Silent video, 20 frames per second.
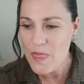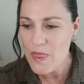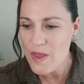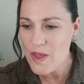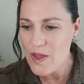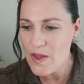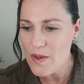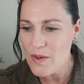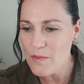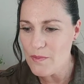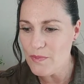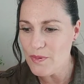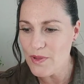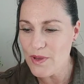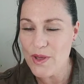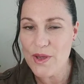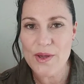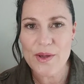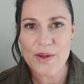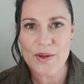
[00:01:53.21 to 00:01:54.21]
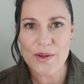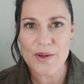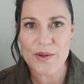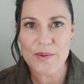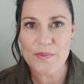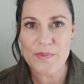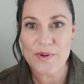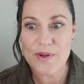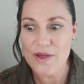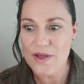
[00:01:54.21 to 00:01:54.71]
The
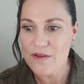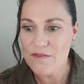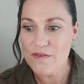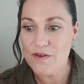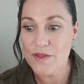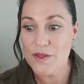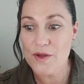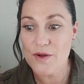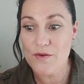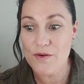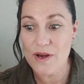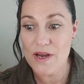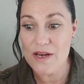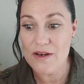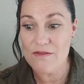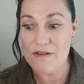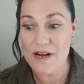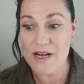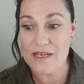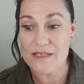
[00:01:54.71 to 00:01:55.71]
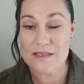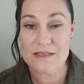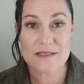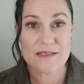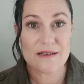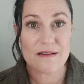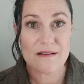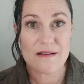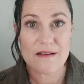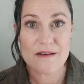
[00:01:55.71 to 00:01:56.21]
blurb for The Green
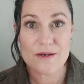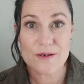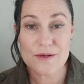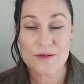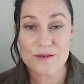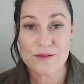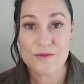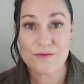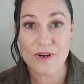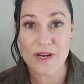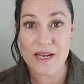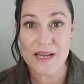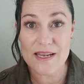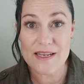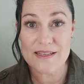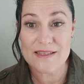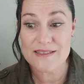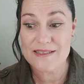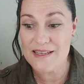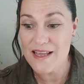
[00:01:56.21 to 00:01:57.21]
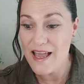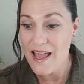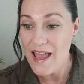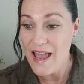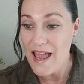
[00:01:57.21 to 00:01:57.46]
Rust on Goodreads,